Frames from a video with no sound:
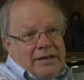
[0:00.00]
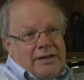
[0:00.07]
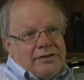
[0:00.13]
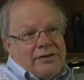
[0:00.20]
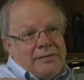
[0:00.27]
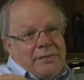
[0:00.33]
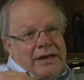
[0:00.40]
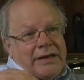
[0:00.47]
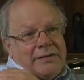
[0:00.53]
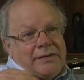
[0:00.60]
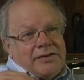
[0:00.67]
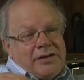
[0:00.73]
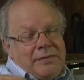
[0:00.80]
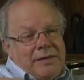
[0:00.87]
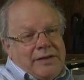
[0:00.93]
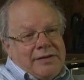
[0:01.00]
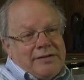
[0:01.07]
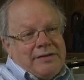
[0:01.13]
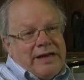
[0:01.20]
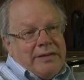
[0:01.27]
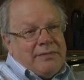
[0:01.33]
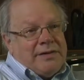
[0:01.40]
She made the
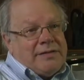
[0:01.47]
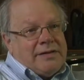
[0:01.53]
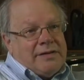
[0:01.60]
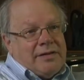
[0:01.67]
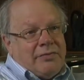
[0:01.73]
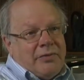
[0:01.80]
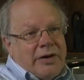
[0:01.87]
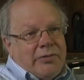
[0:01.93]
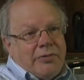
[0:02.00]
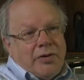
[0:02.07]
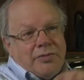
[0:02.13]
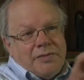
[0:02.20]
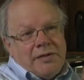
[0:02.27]
statements in the railroad